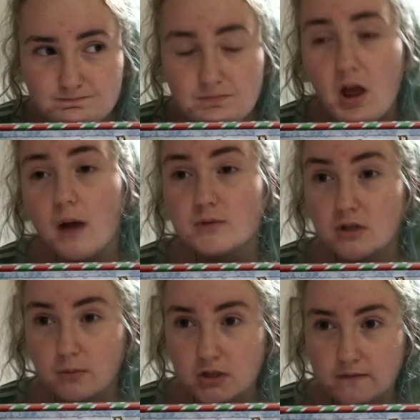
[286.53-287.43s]
I'm too
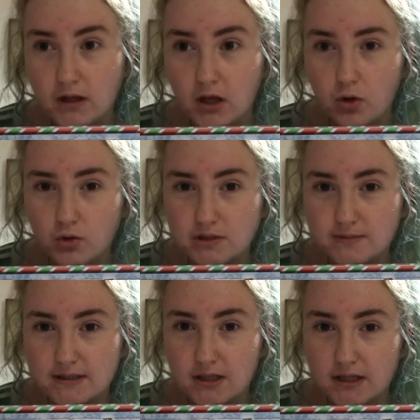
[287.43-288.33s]
much of like a
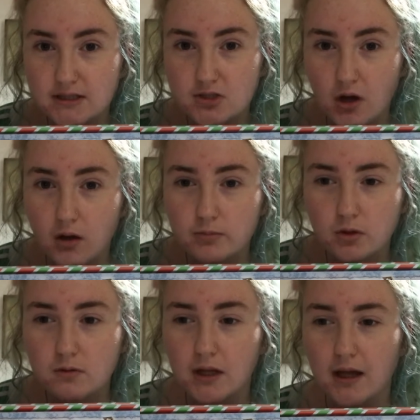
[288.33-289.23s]
Christmas like snob though,
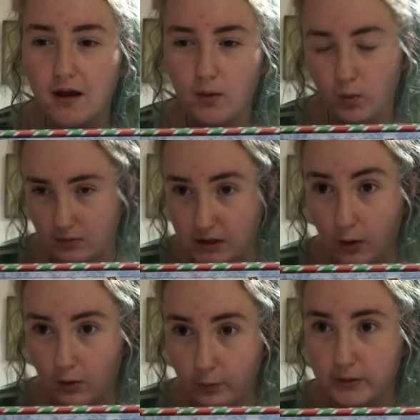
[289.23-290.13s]
like I won't
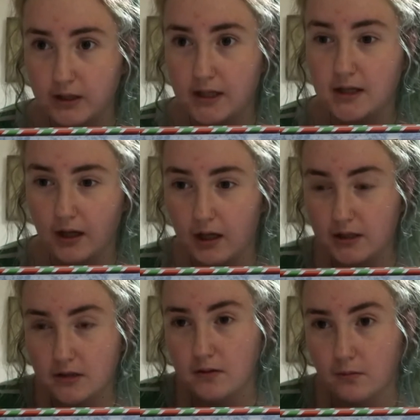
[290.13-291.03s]
open this, like I'll
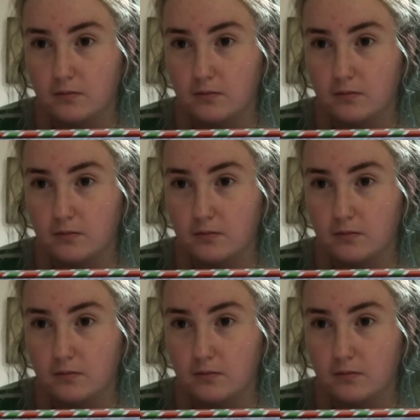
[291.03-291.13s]
do it,